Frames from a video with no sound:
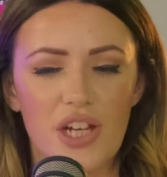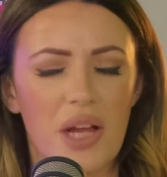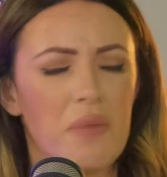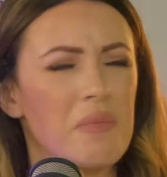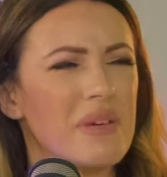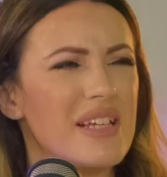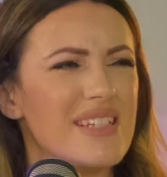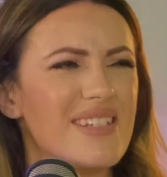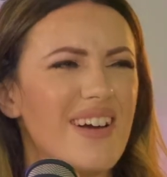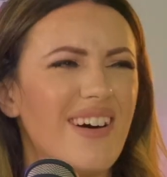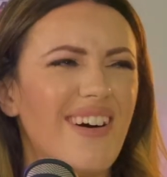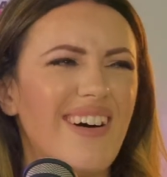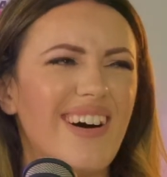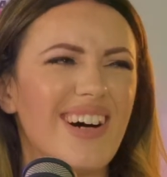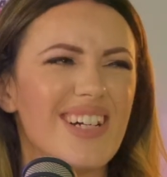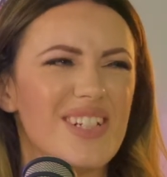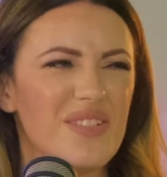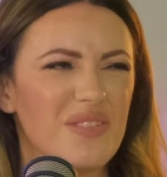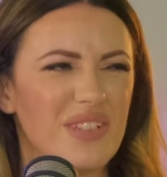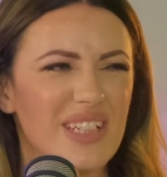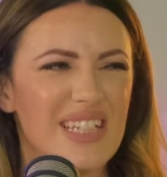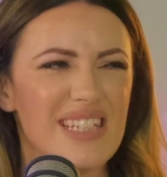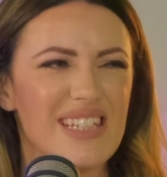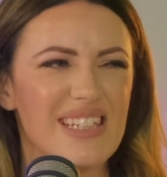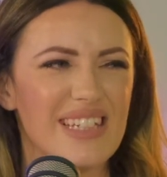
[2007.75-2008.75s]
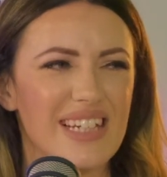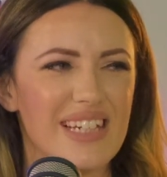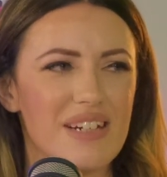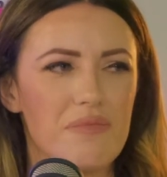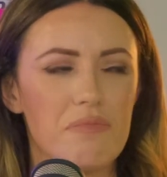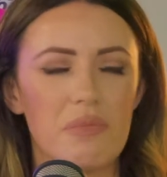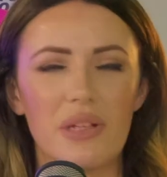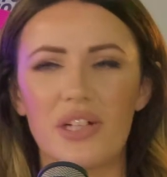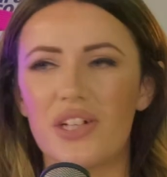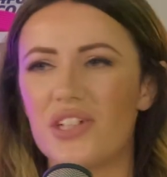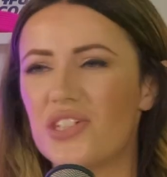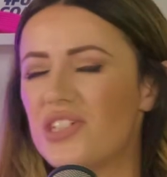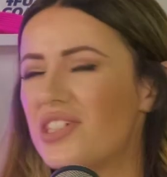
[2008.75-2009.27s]
I mean, it's a hard one, isn't it?
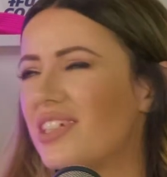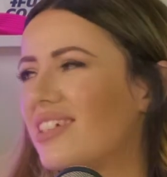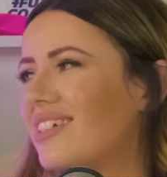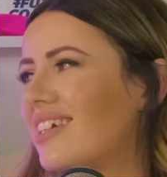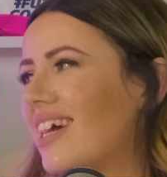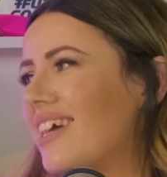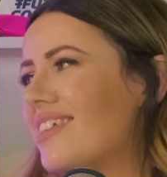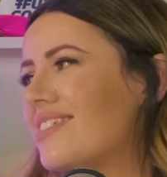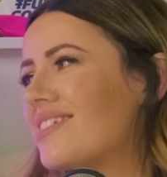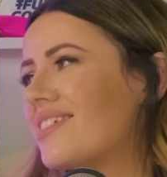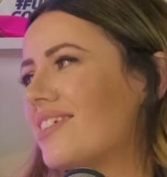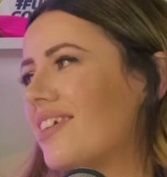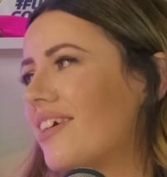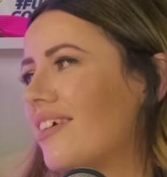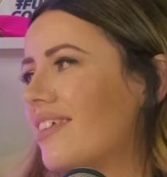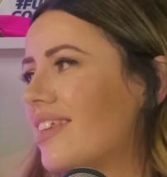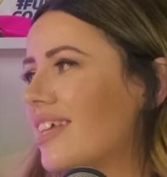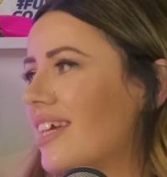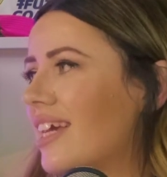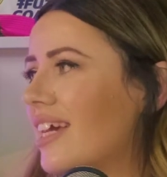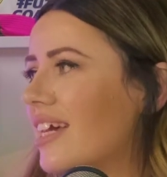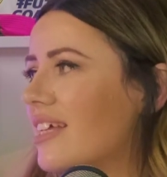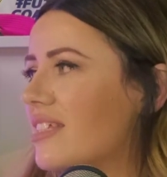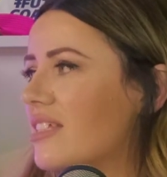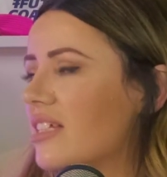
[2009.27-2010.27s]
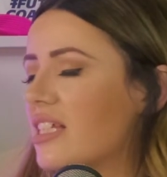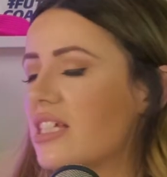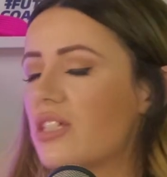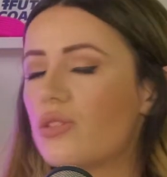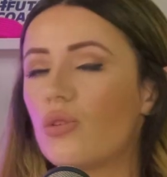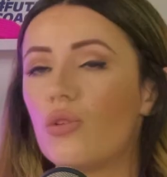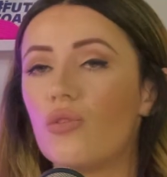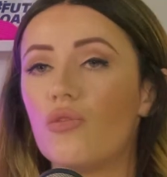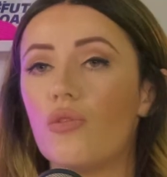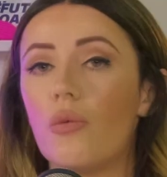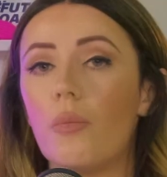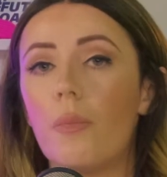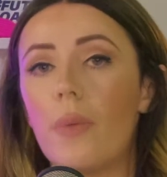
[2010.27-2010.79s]
Because you get to know the kids and it's
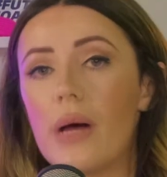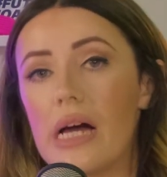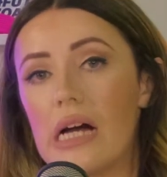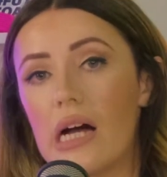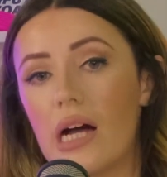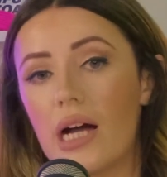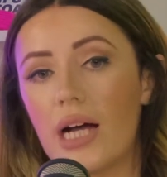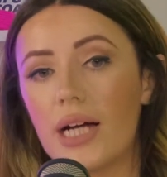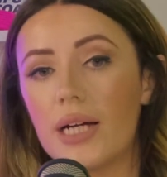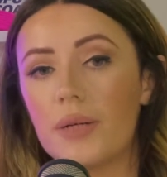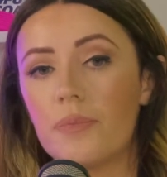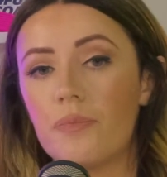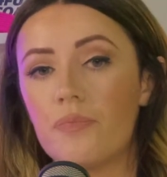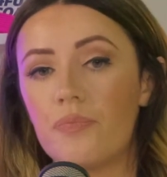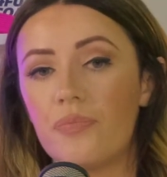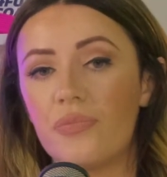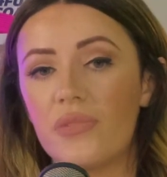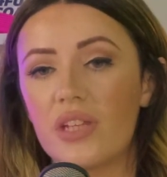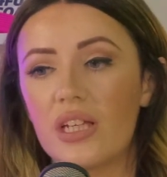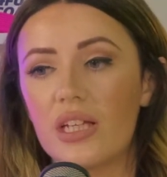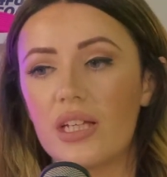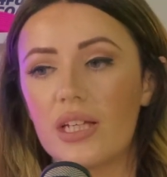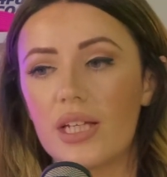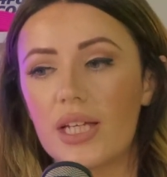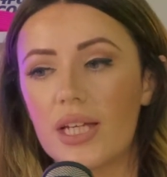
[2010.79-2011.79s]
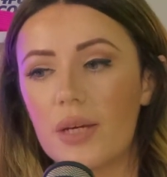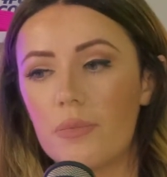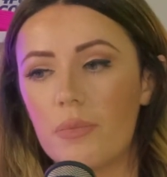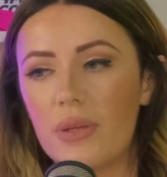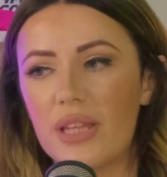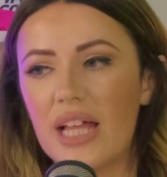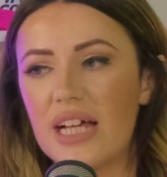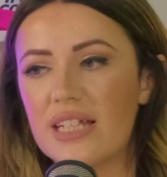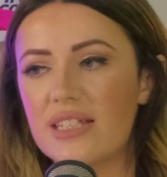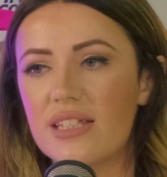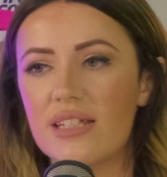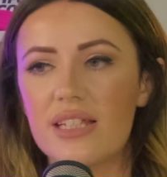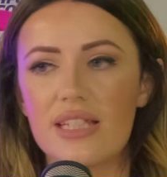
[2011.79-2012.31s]
awful. But
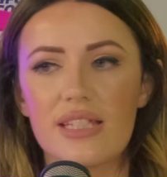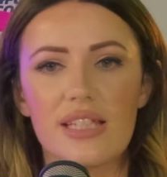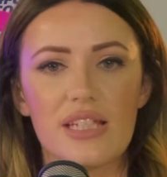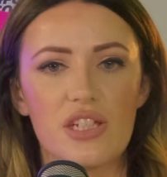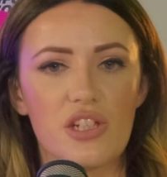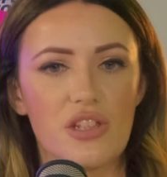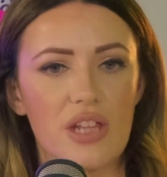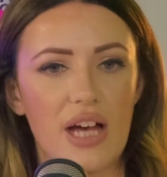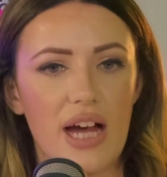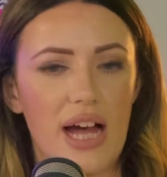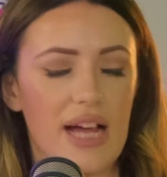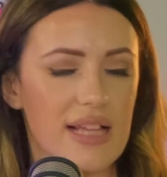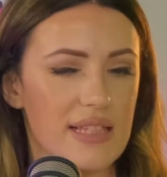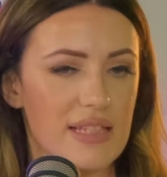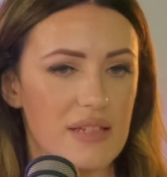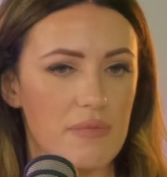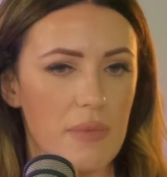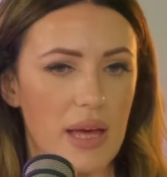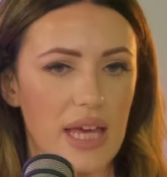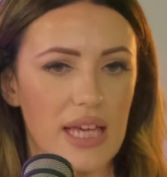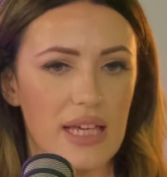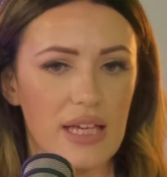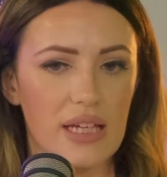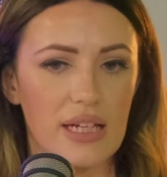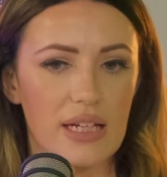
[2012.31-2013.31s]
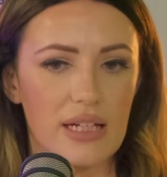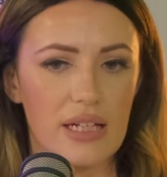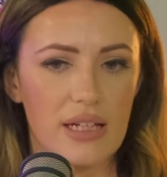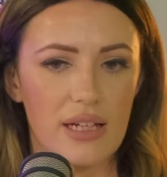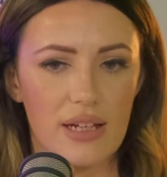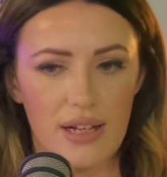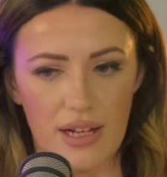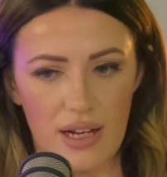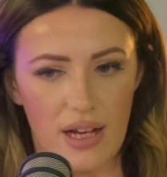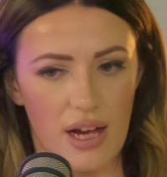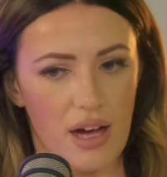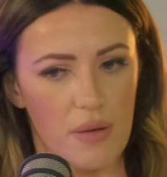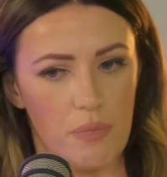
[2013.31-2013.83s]
that's the decision that I had to make, and
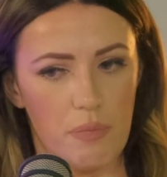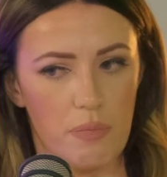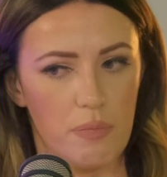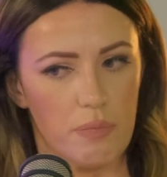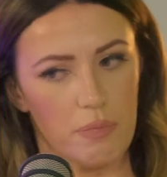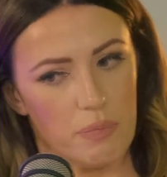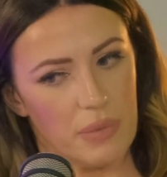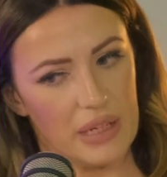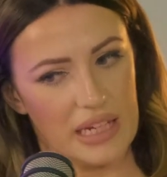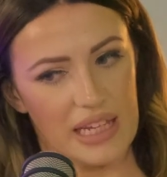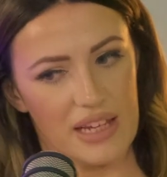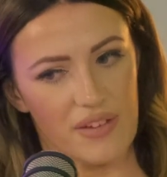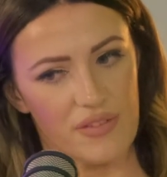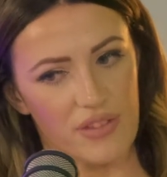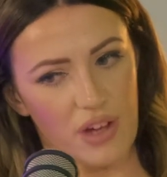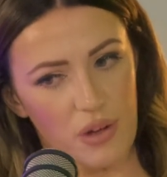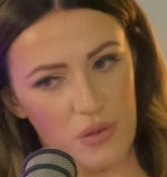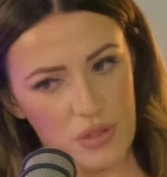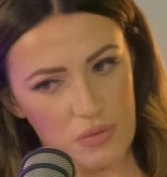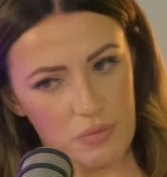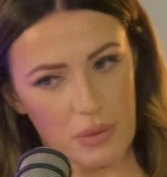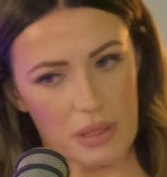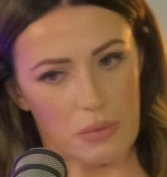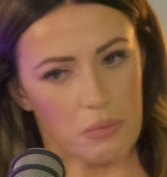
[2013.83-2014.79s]
I believe that I was being